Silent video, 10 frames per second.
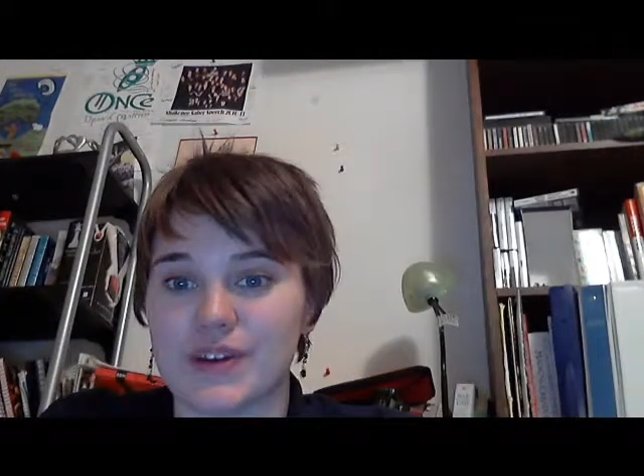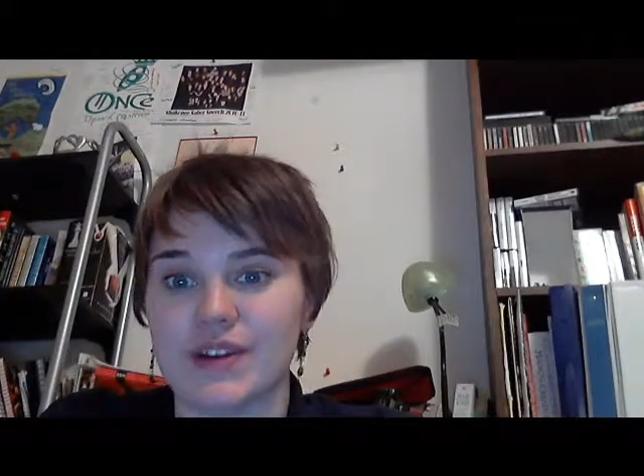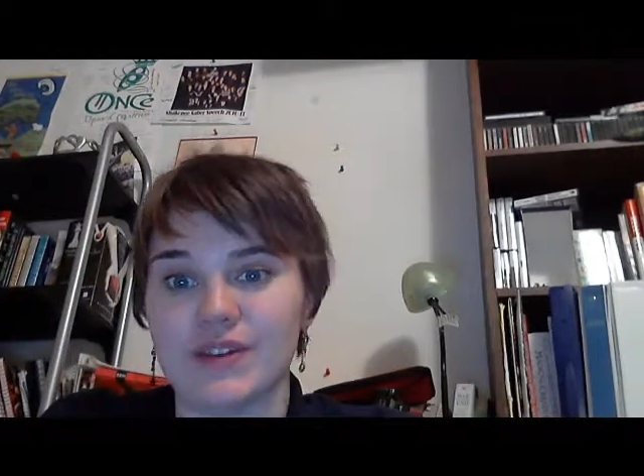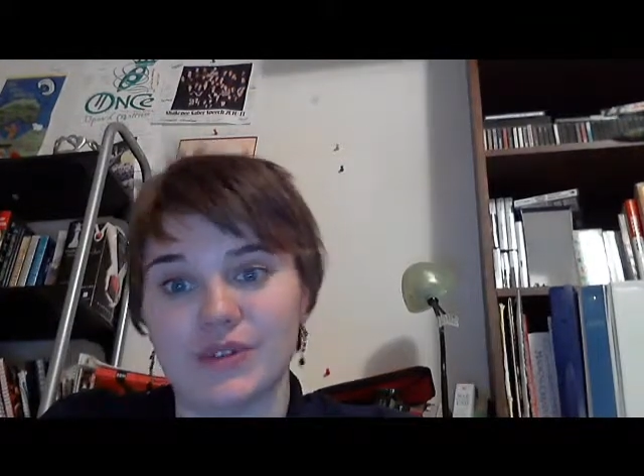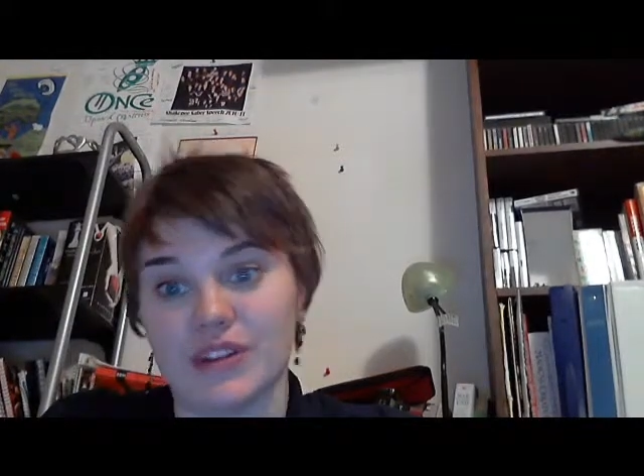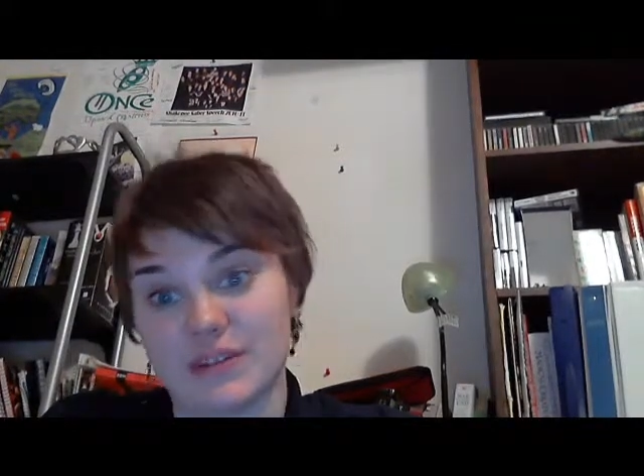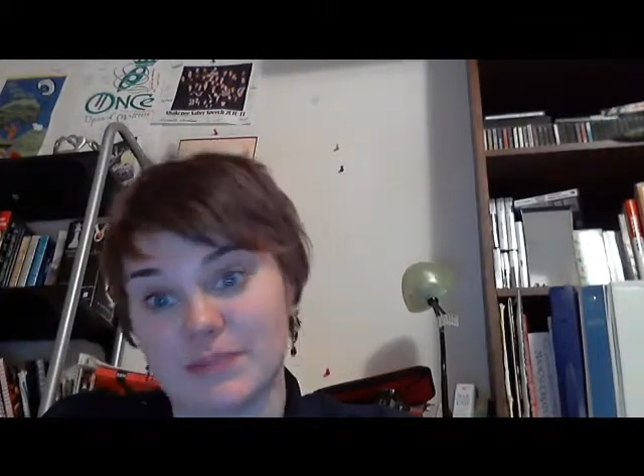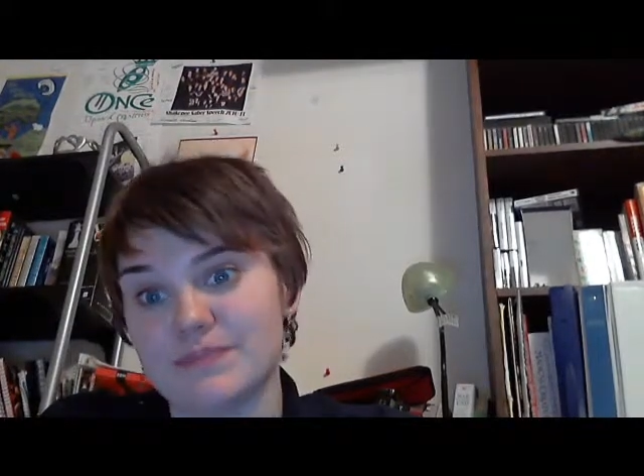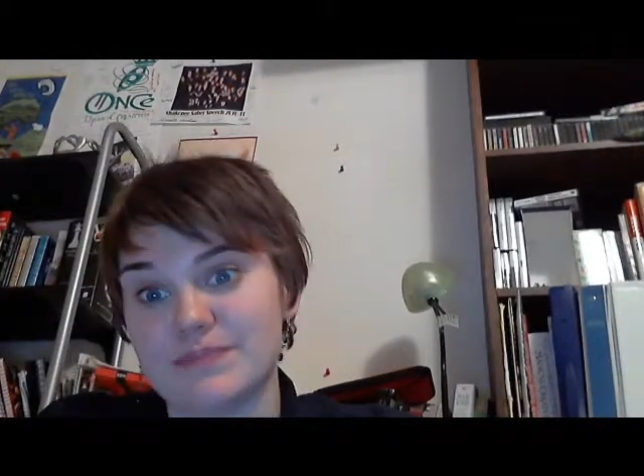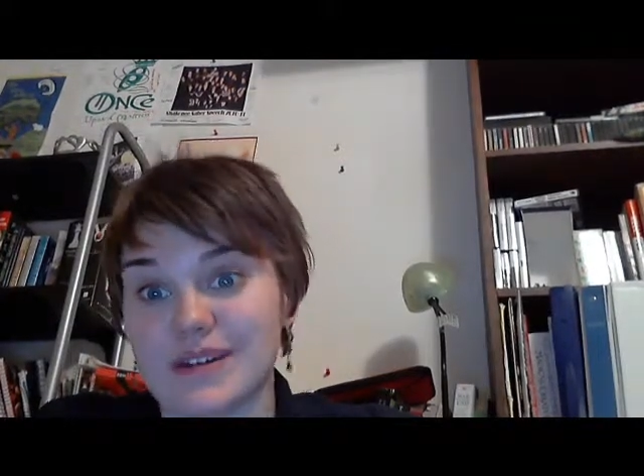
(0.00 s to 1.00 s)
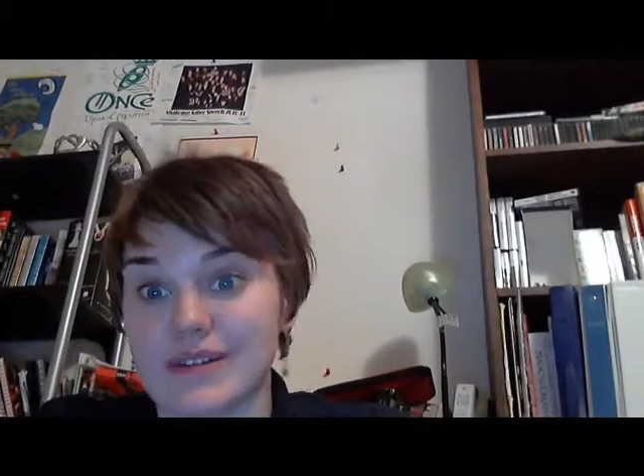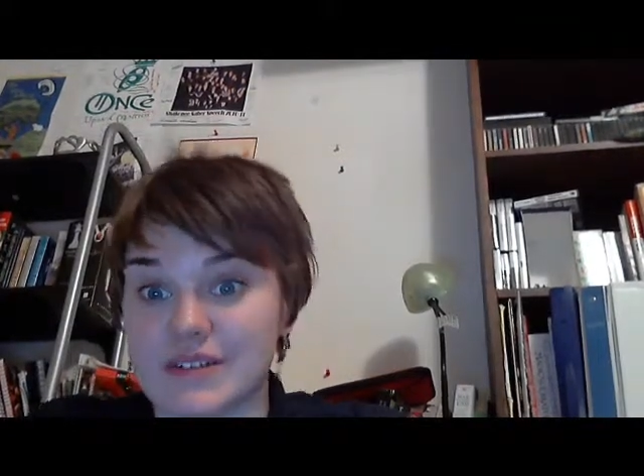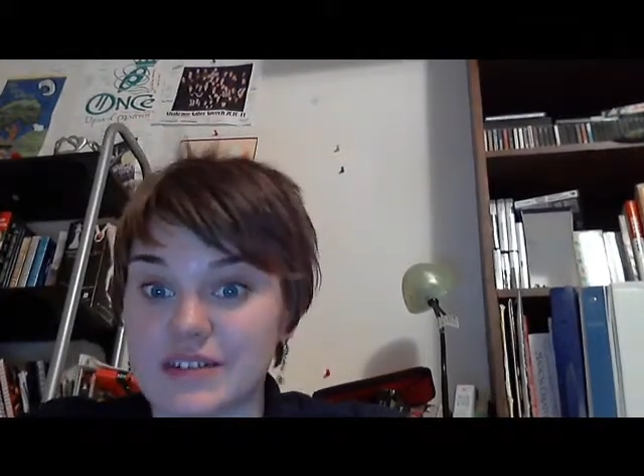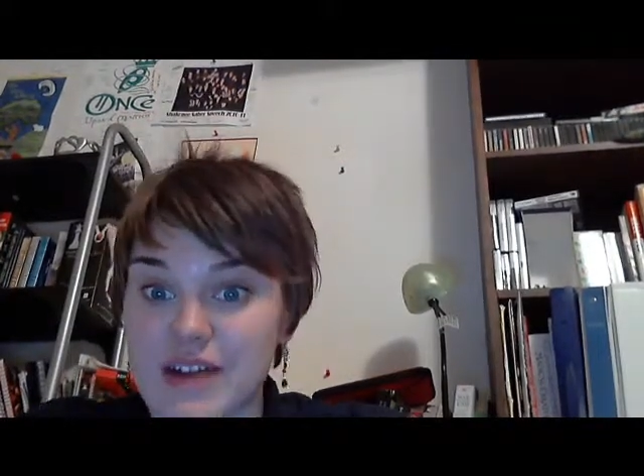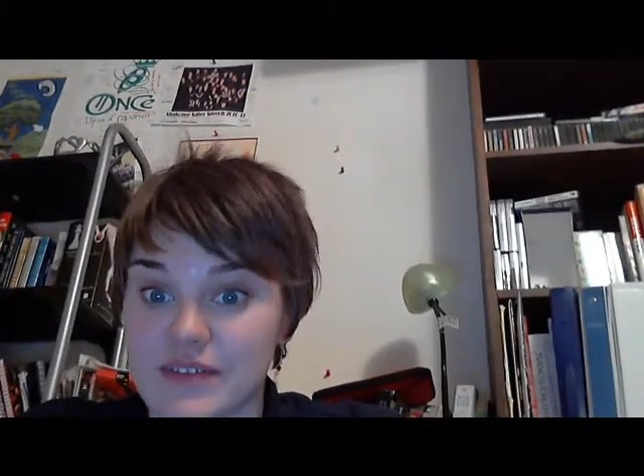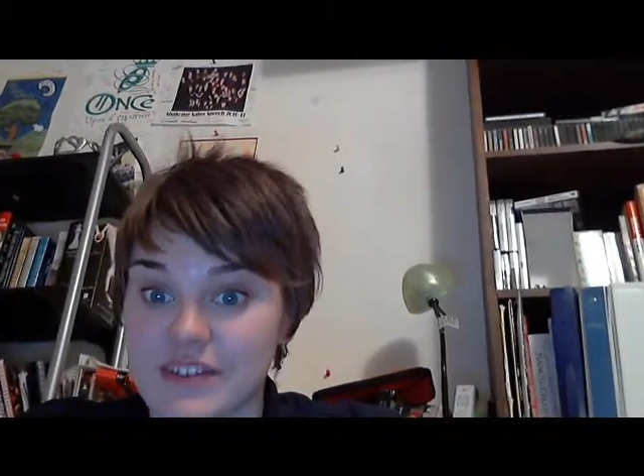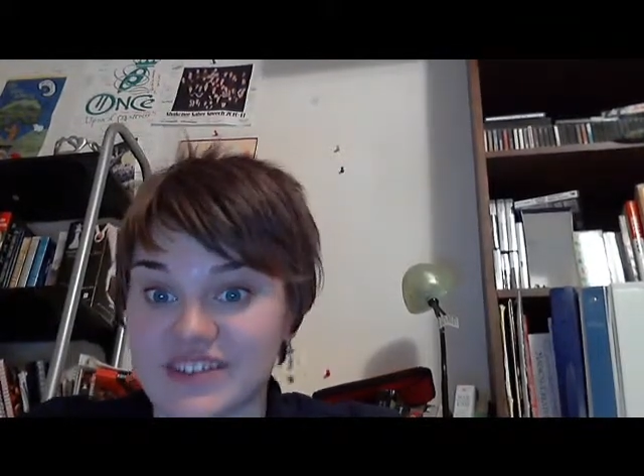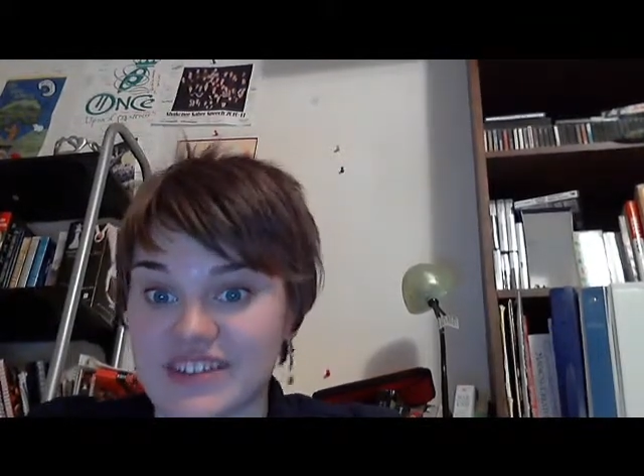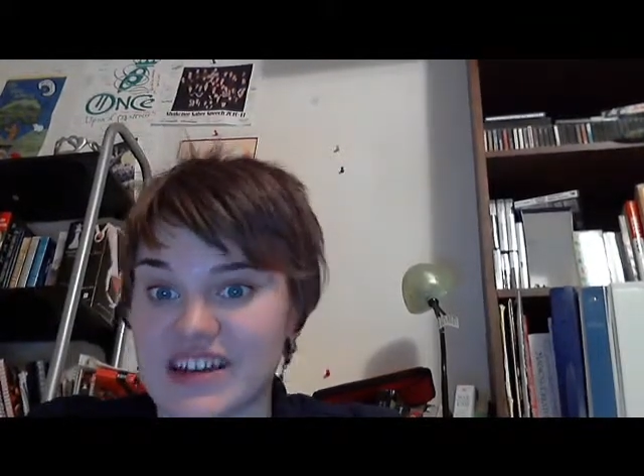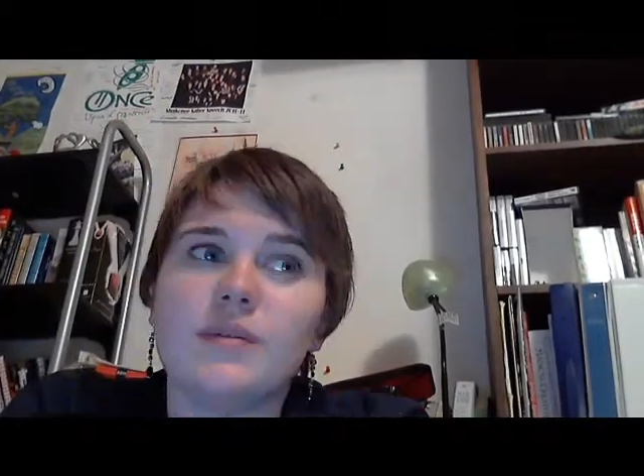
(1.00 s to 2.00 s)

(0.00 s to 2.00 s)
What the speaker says: and I know a lot about it, obviously, now.